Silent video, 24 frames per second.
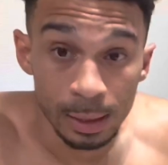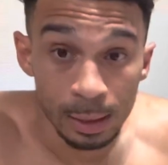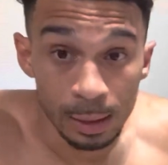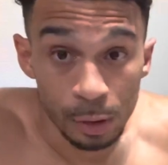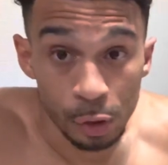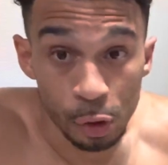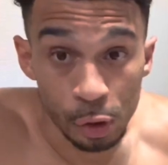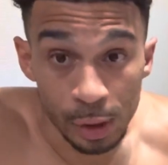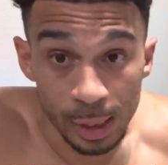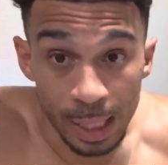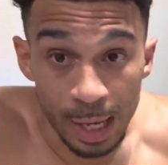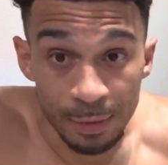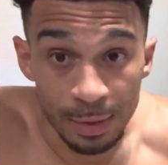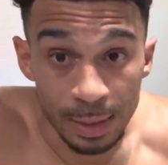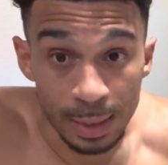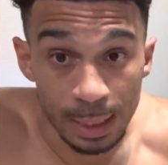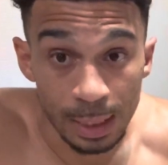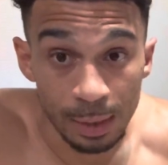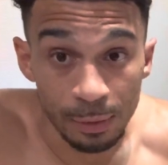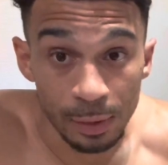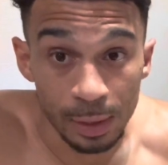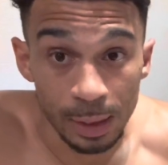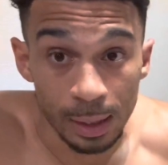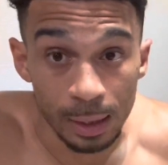Usually have a
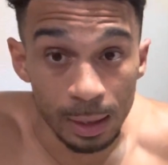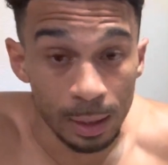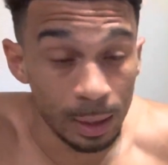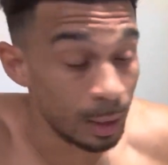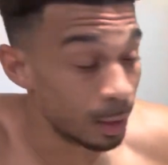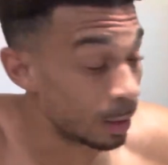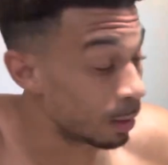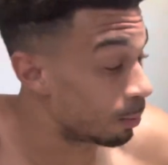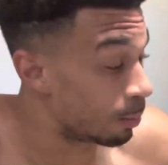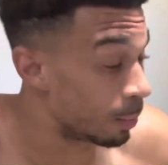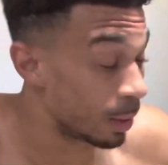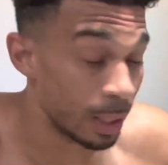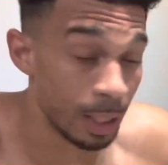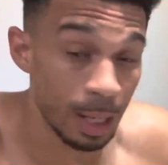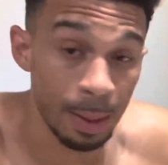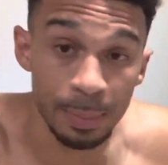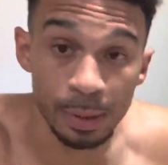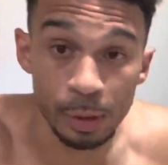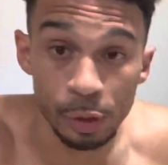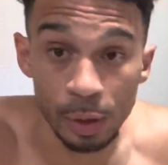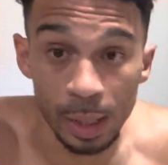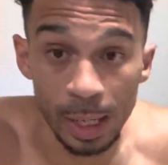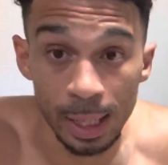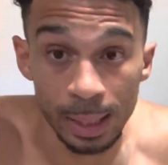Zevia, but I'm gonna
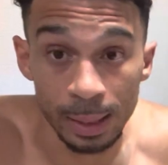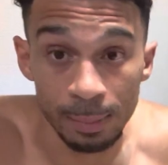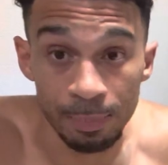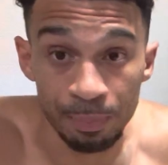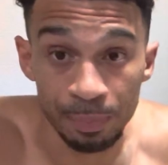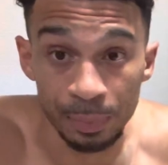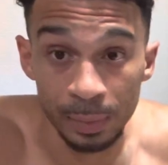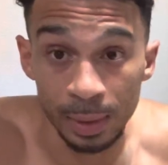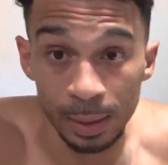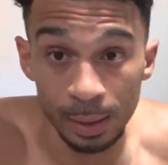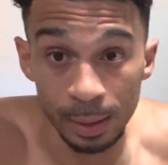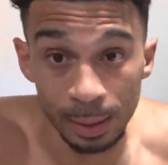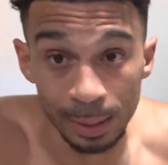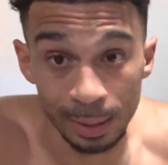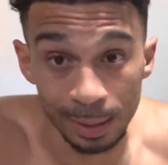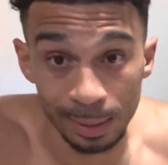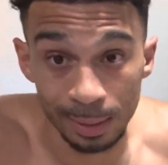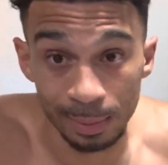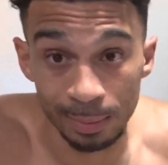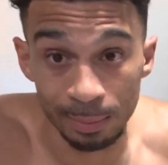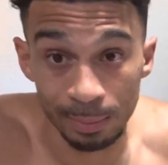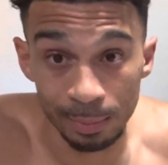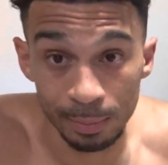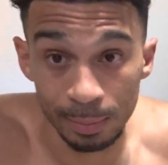try and
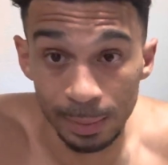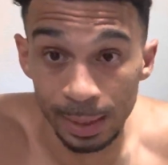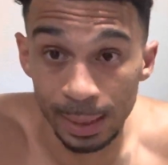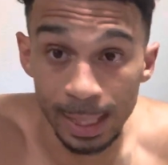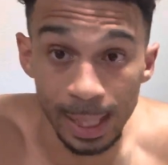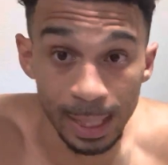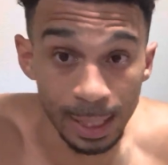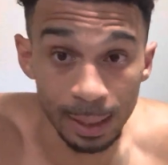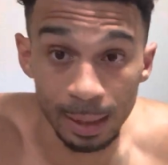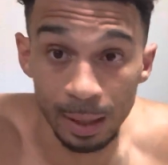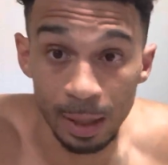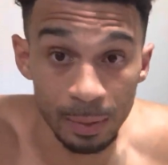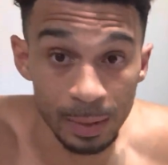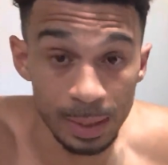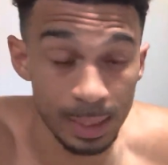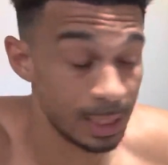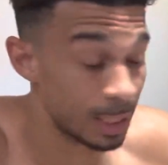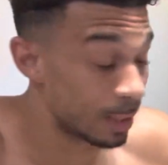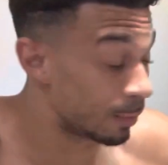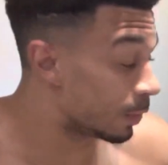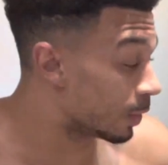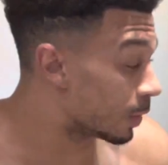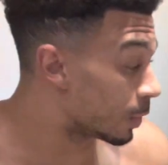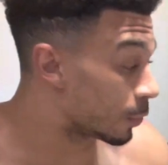kick it on the
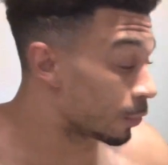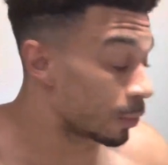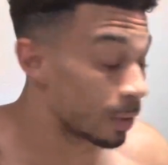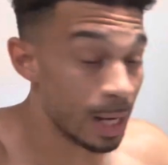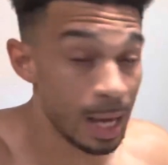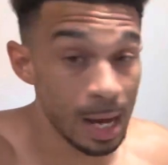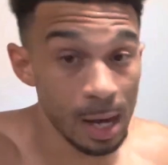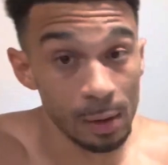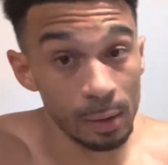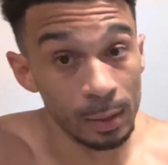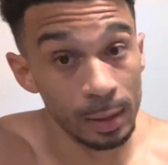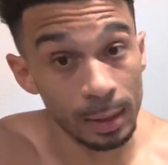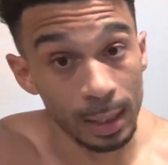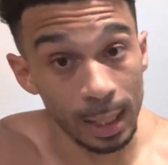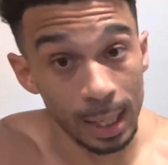Zevias for now.